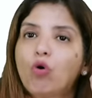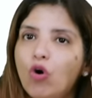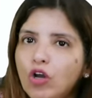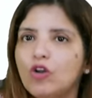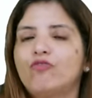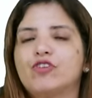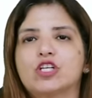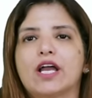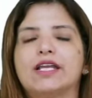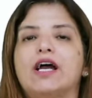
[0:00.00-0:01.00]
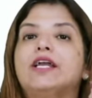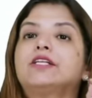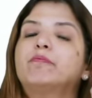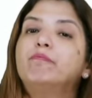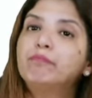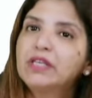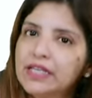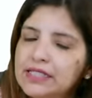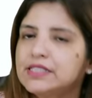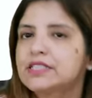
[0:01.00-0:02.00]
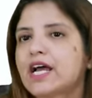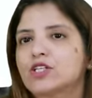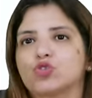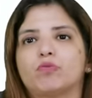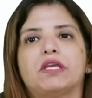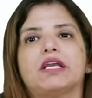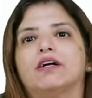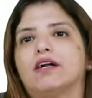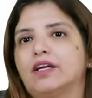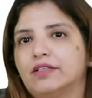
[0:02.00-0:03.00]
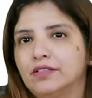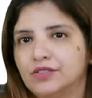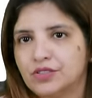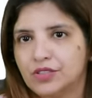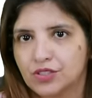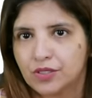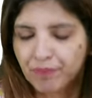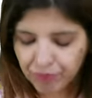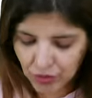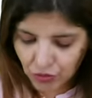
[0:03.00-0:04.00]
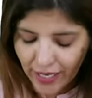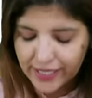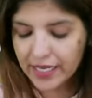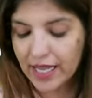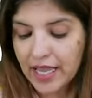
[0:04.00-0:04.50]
wall of vagina, it means it has to be a Gartner's cyst. Right?